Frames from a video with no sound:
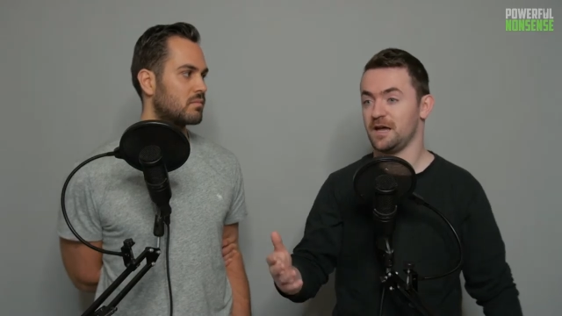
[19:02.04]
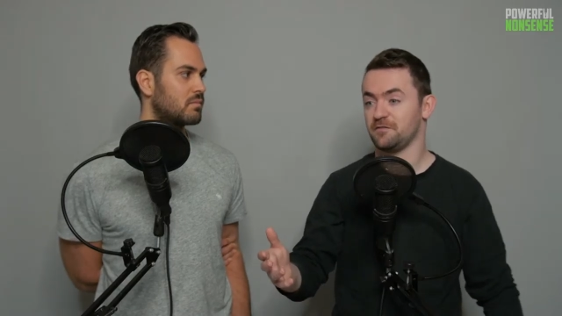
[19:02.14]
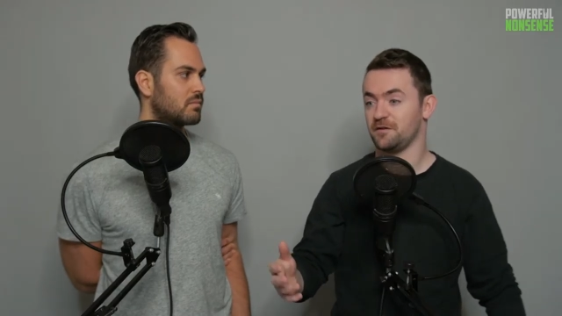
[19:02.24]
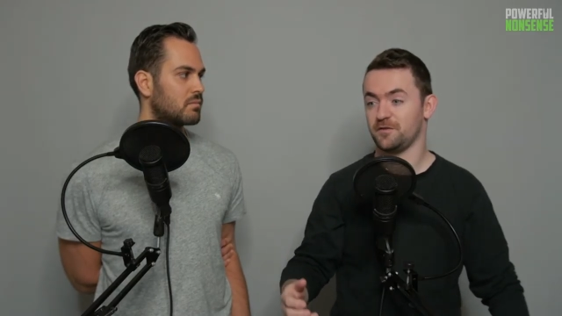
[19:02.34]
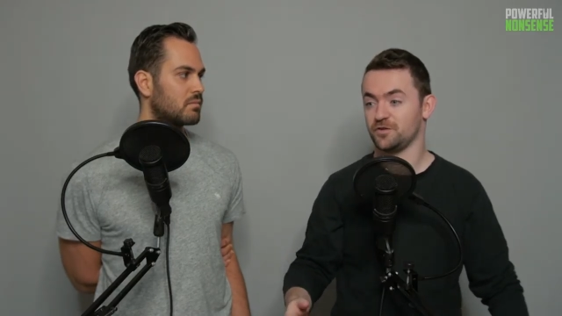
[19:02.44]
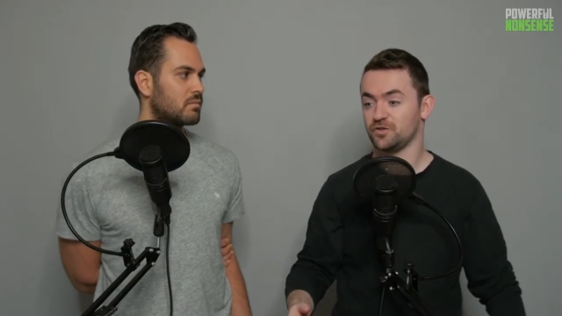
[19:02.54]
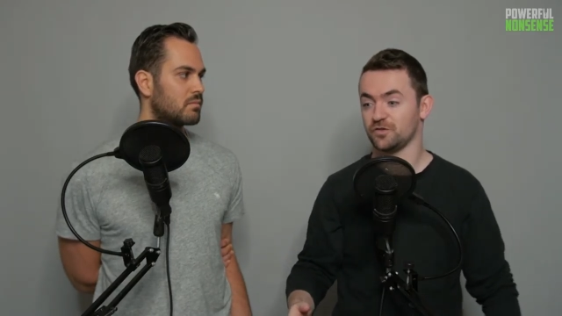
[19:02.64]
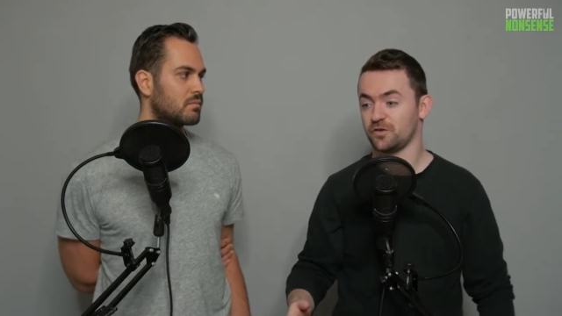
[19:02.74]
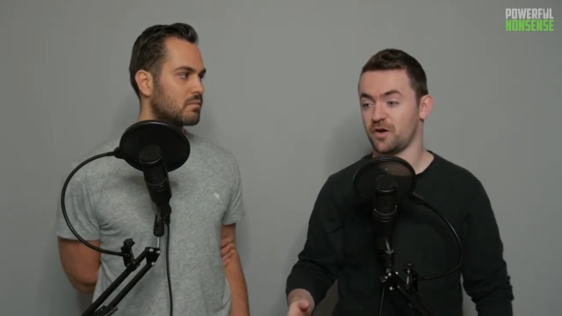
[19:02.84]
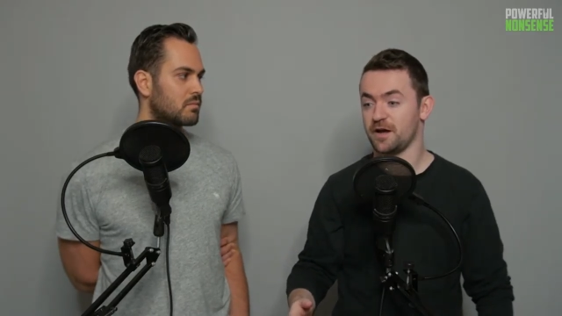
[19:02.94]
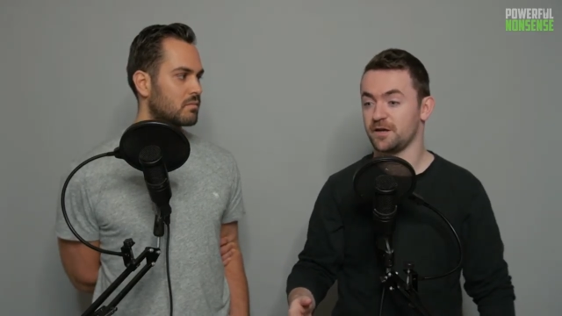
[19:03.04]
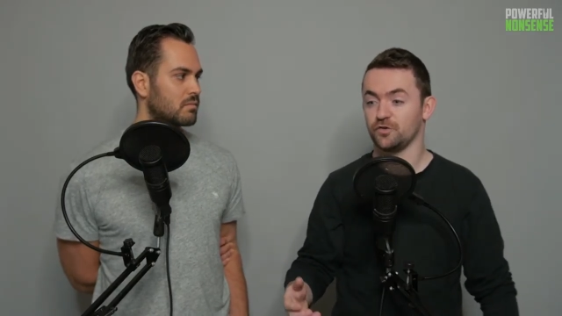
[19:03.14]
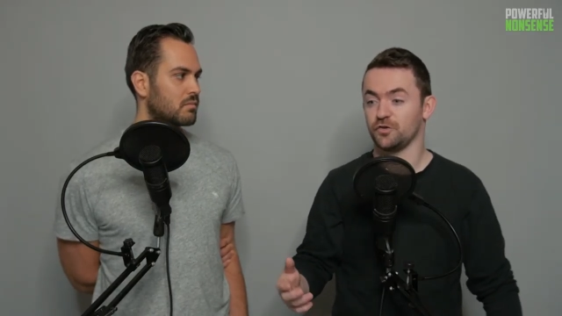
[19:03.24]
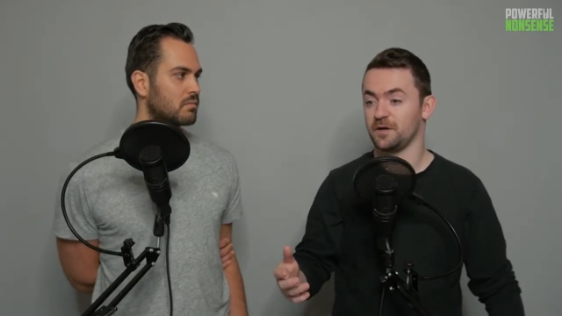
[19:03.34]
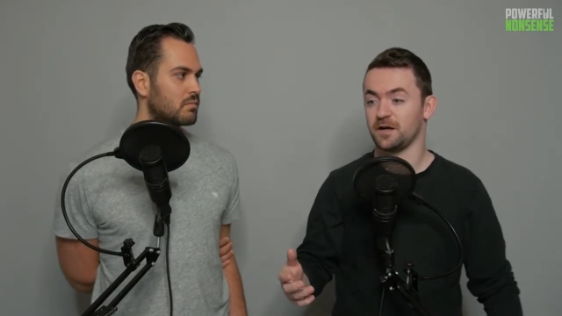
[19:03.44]
Speaker 1: even if it's just like
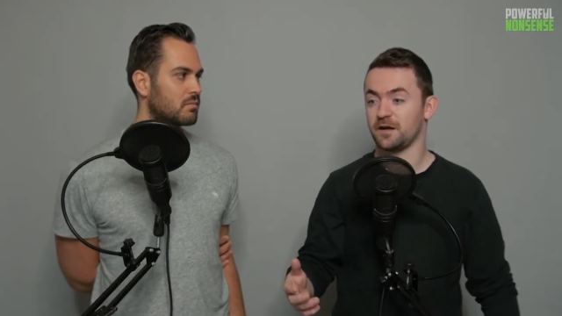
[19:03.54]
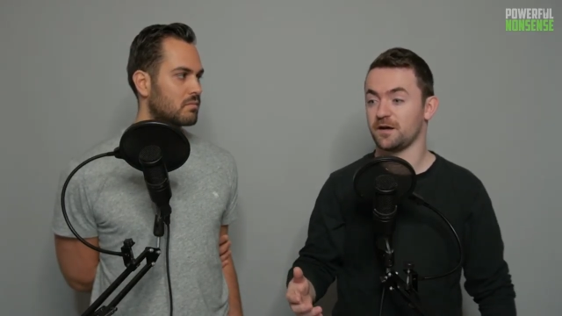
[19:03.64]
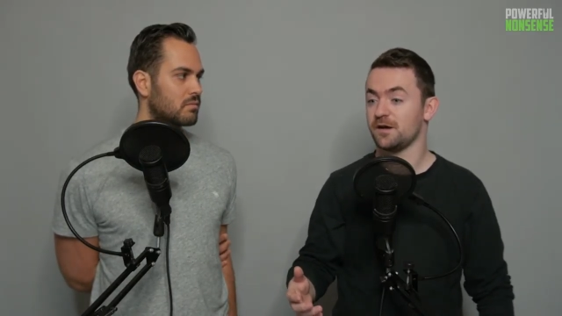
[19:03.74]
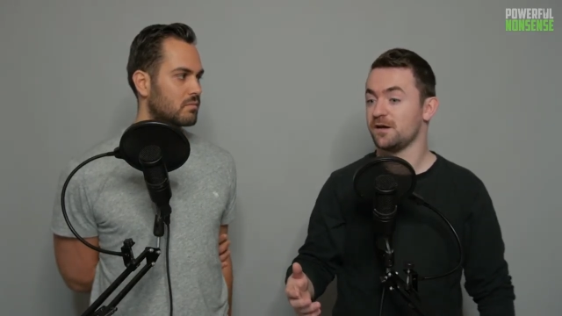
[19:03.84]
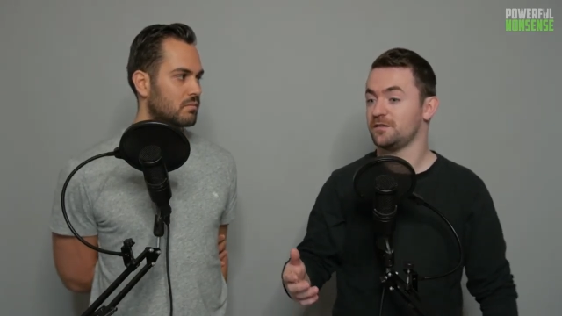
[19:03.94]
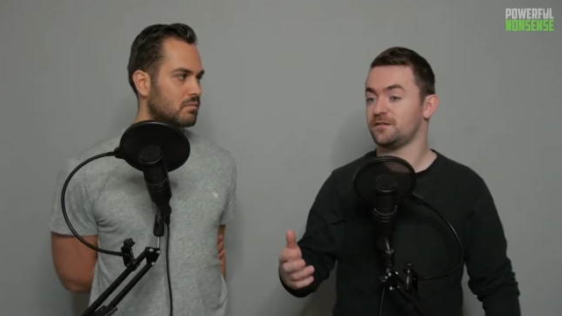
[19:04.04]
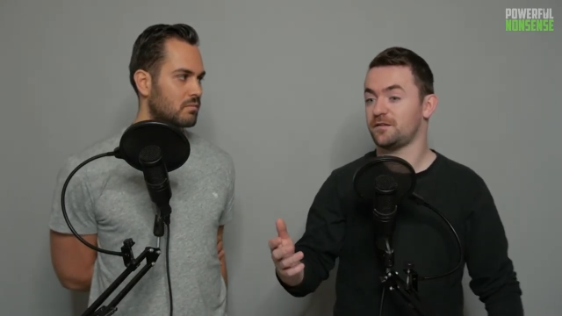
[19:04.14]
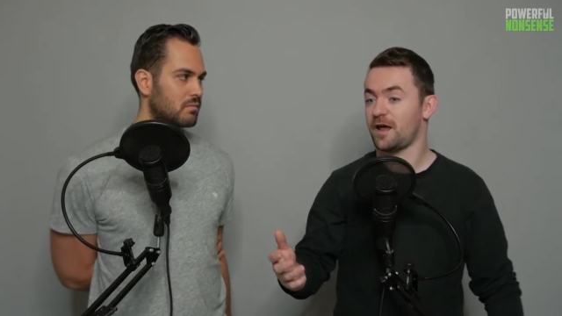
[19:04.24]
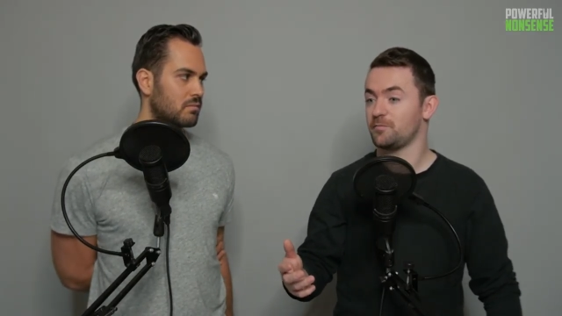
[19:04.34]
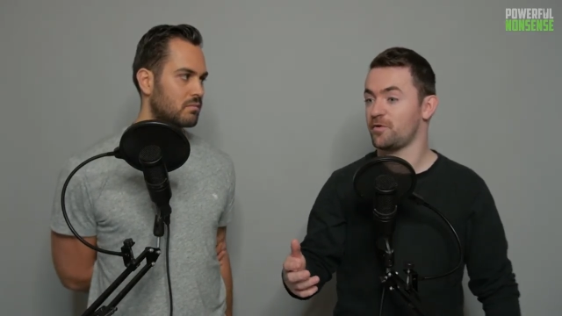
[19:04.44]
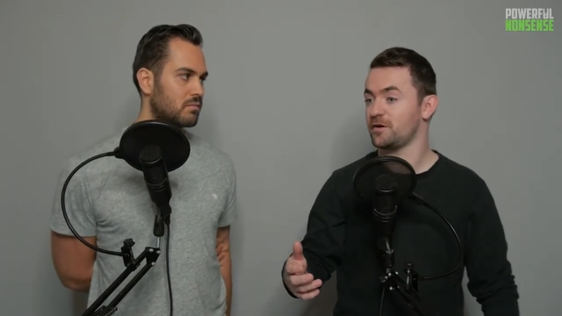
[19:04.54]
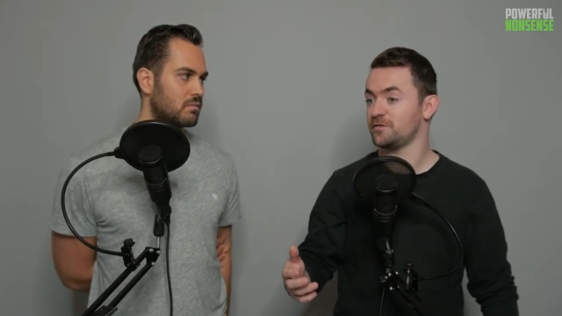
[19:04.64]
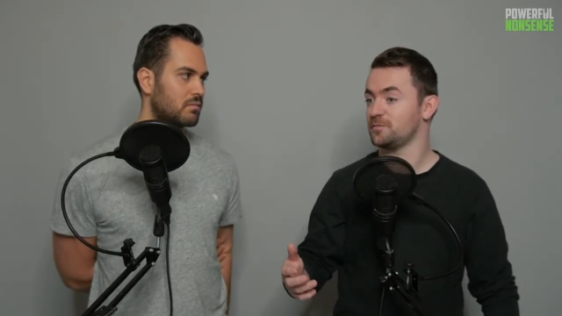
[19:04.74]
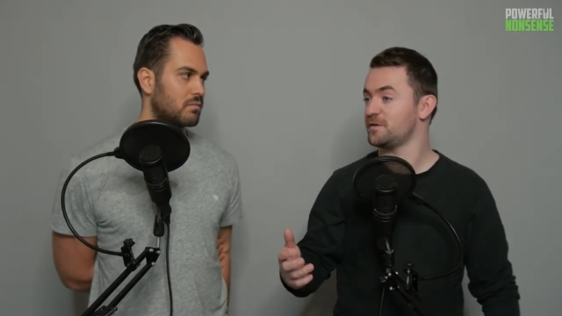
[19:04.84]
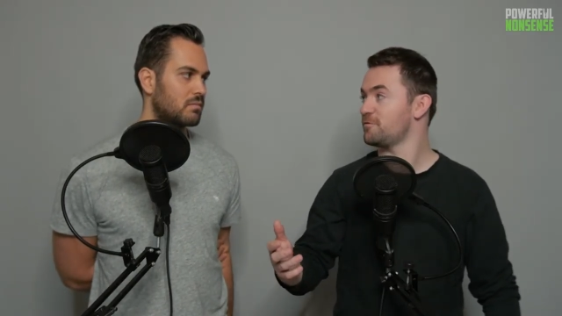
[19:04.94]
doing 10 press
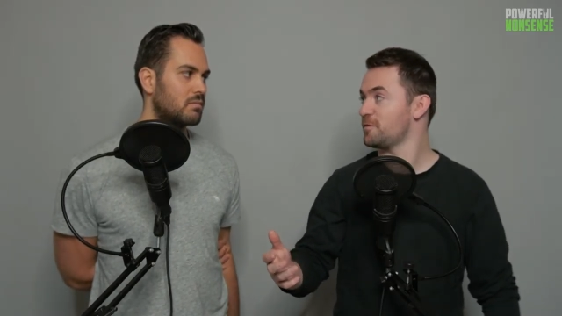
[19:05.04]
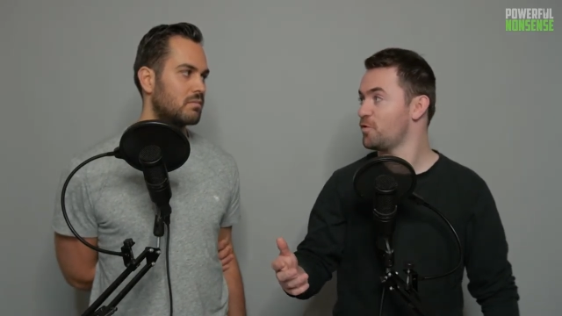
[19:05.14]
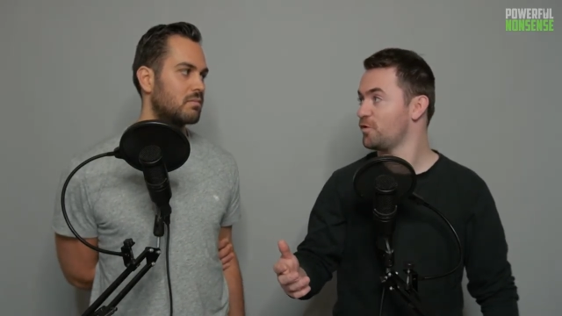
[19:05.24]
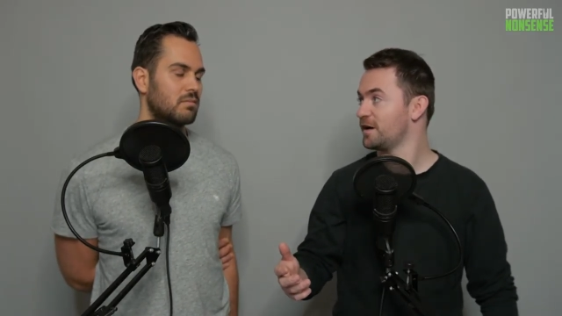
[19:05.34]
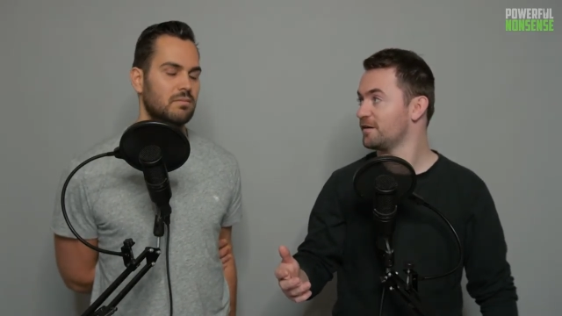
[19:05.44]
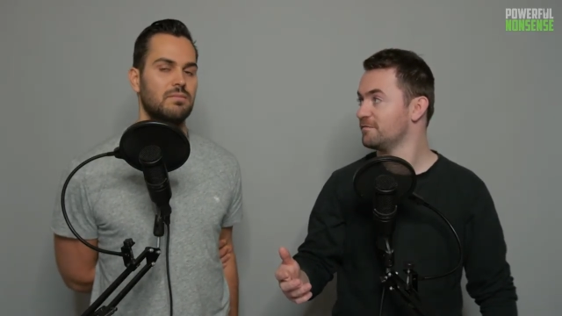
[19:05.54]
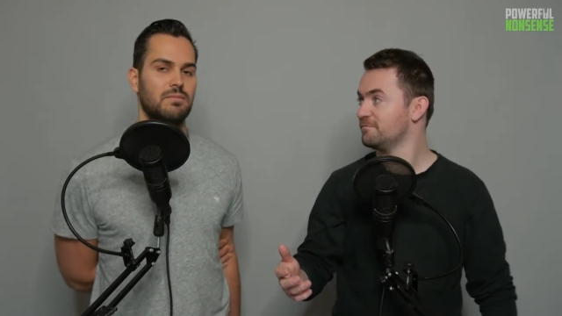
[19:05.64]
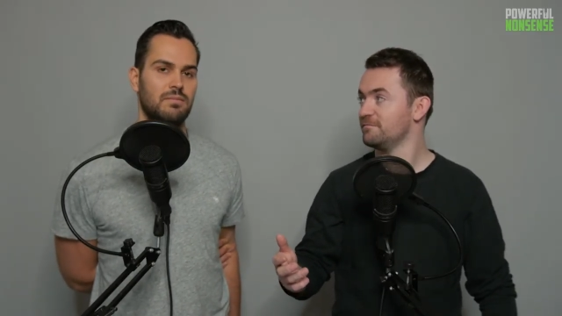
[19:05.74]
ups every morning